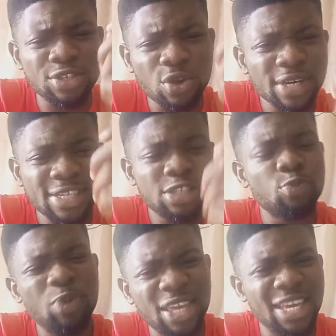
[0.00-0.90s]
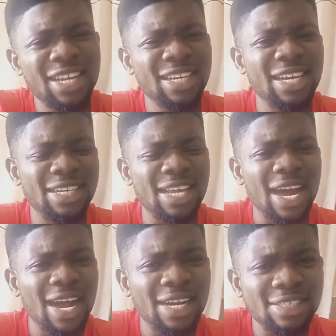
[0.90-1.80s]
is already speaking in
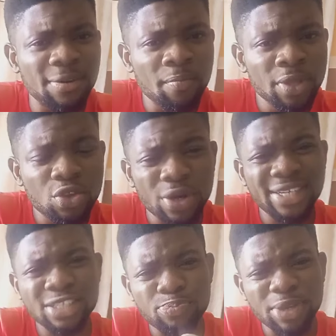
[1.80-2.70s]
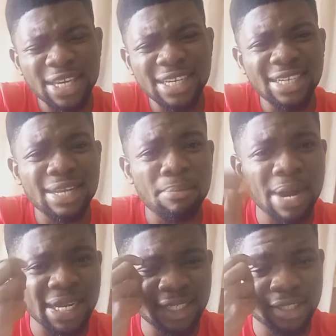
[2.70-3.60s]
their heart. It's already speaking in the
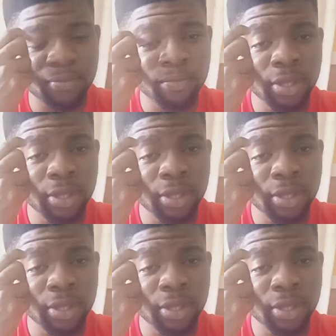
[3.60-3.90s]
mind.